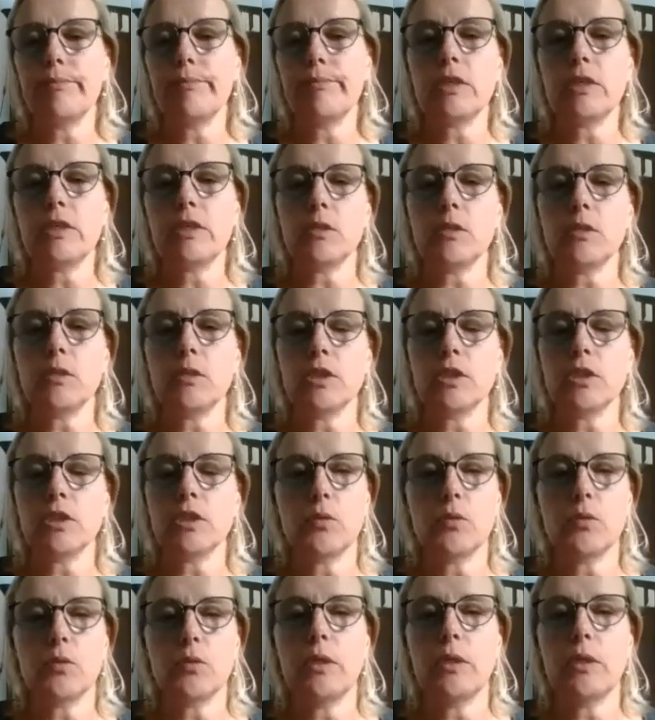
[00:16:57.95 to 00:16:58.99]
little chance that you
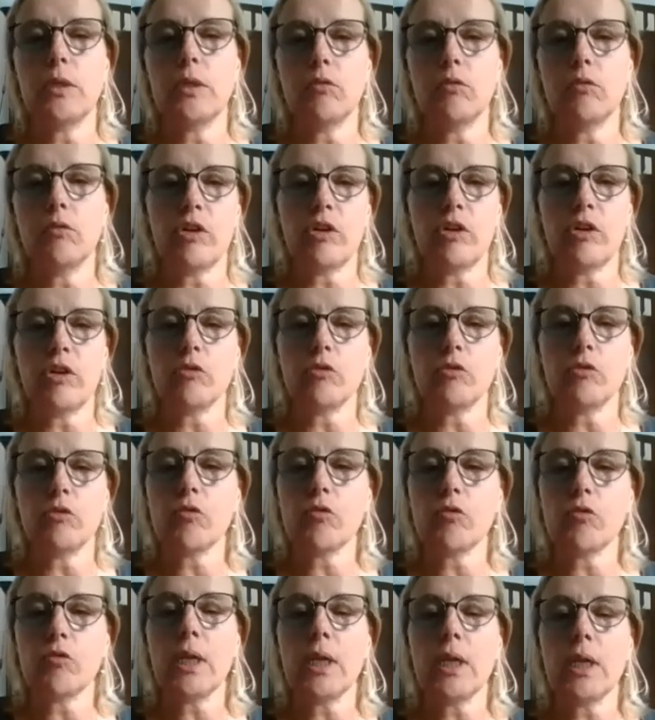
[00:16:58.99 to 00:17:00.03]
would need to share your
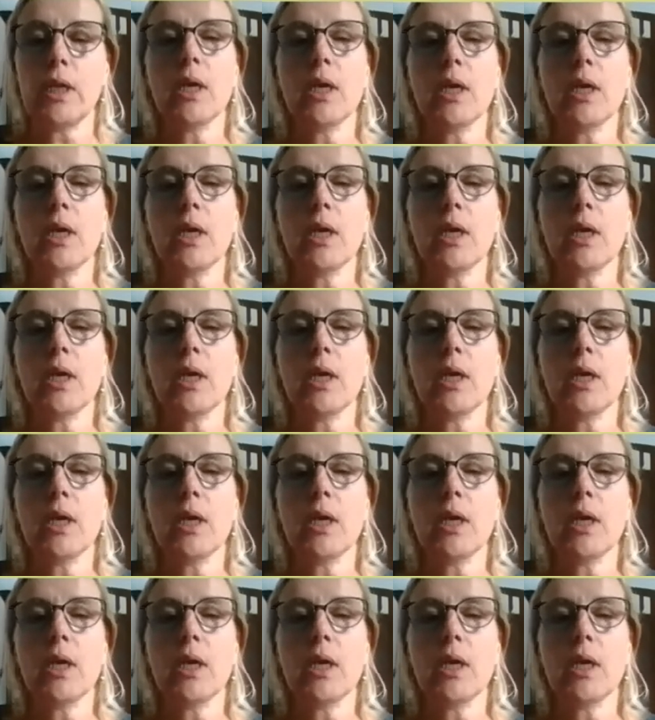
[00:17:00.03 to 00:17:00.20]
screen,